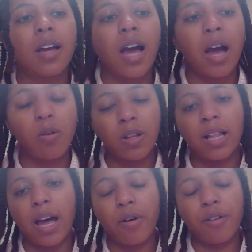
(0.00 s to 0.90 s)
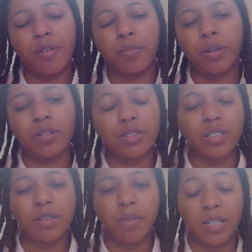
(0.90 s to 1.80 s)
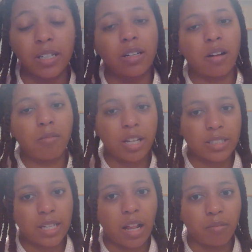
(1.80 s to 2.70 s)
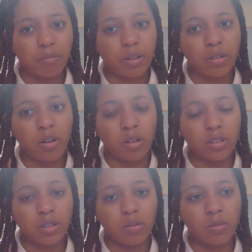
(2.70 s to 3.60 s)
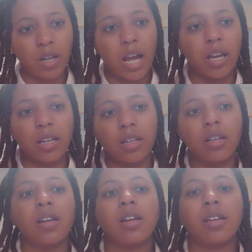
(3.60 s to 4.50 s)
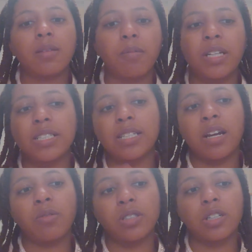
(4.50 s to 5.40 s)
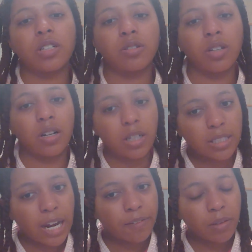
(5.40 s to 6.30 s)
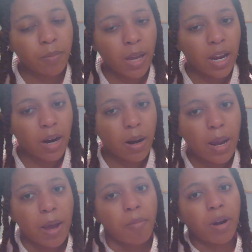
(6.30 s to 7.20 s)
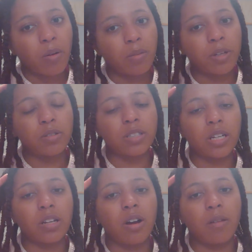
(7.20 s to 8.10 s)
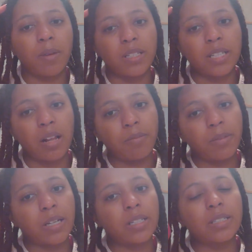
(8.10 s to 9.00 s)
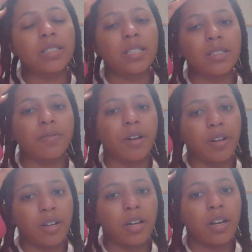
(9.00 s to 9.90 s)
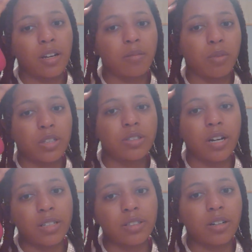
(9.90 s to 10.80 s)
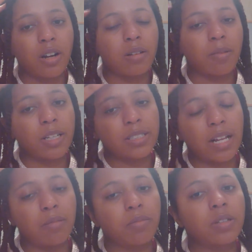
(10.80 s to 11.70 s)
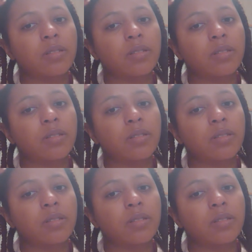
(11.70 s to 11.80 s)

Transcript: I will, however, be using the melanin on my scalp also. I mentioned that I wasn't going to use it on the shaft of my hair, but I will be using it on my scalp because it's very good moisturizer on my scalp.